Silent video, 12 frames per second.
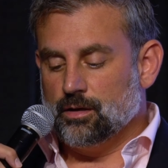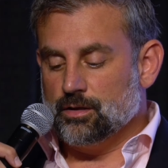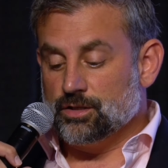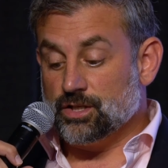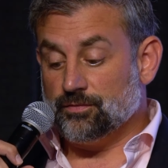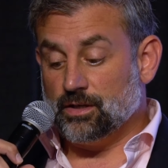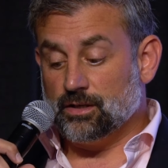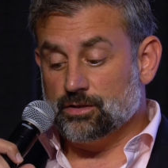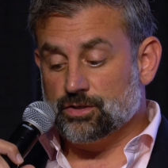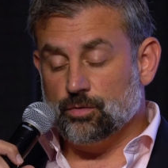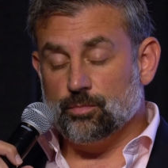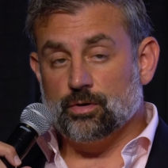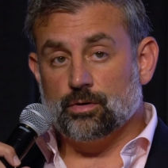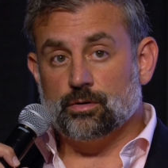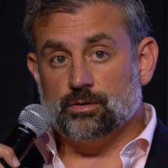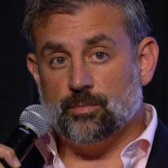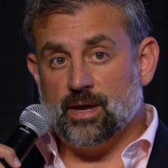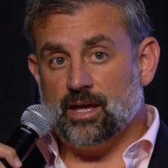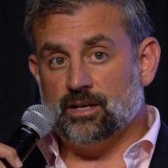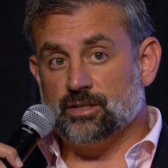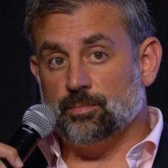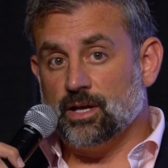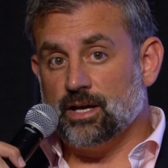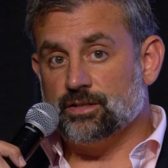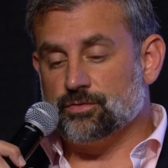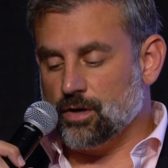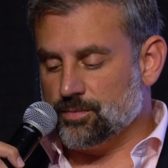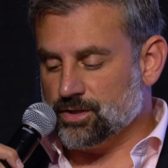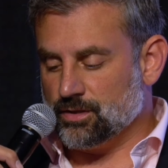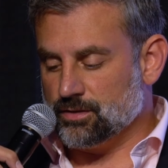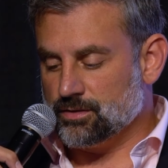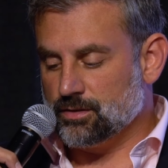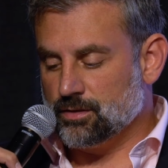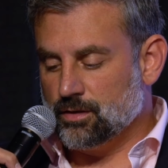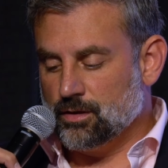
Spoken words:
shifting consumer demand and supply disruptions,